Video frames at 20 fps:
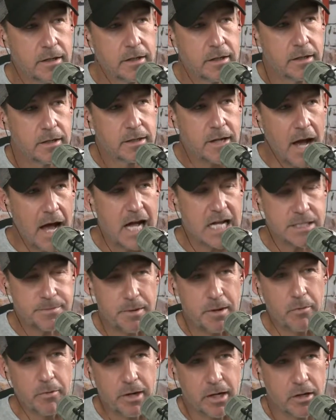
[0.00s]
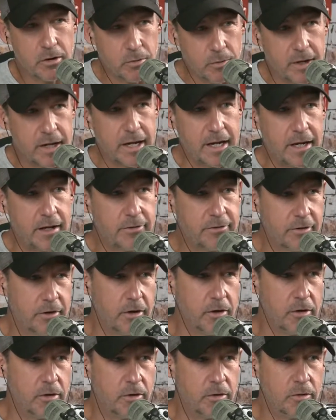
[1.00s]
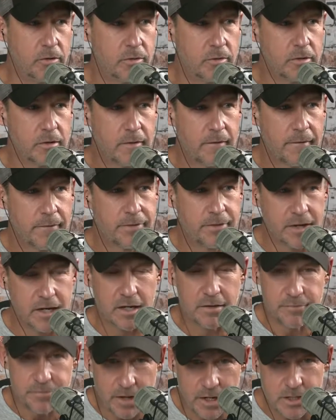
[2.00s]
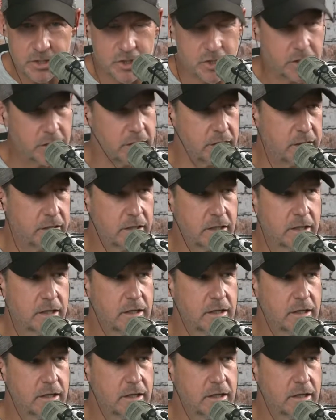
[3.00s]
Cosby would agree to the conviction